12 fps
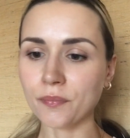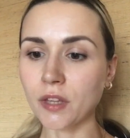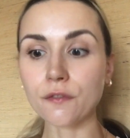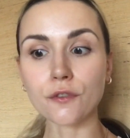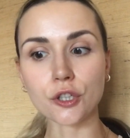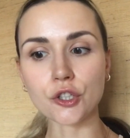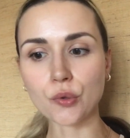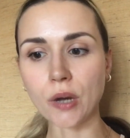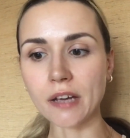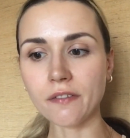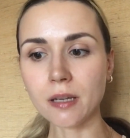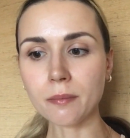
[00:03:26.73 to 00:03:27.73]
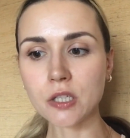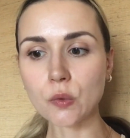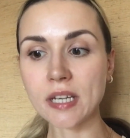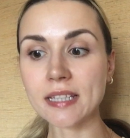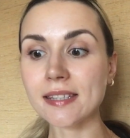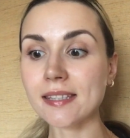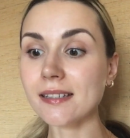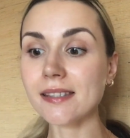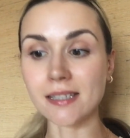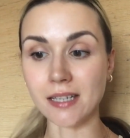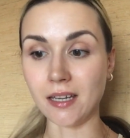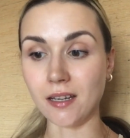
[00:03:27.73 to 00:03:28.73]
For driving between
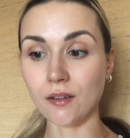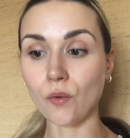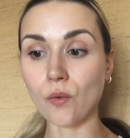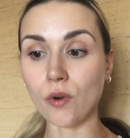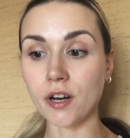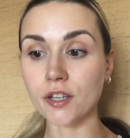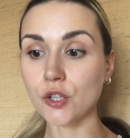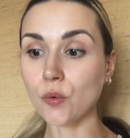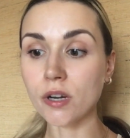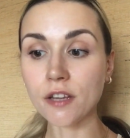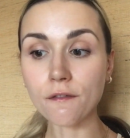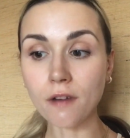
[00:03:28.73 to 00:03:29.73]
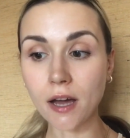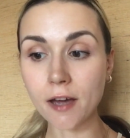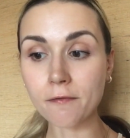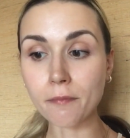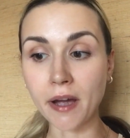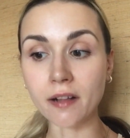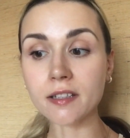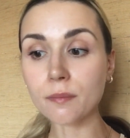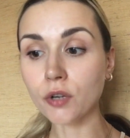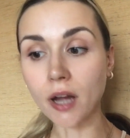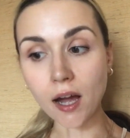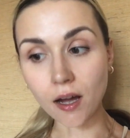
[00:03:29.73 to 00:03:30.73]
16 or 25 miles
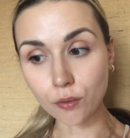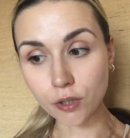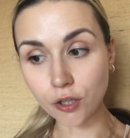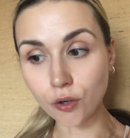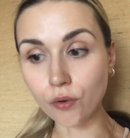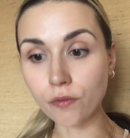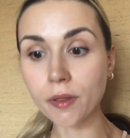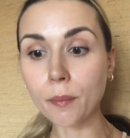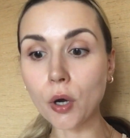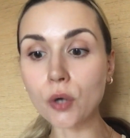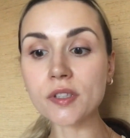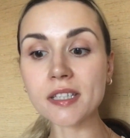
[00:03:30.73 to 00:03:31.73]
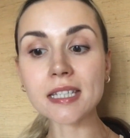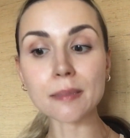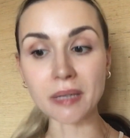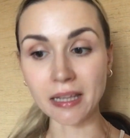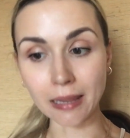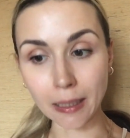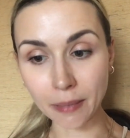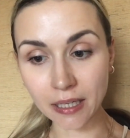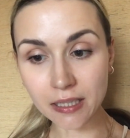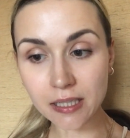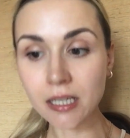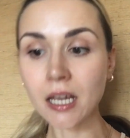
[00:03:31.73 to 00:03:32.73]
per hour over the posted speed
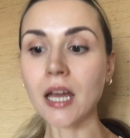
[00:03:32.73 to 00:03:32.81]
limit,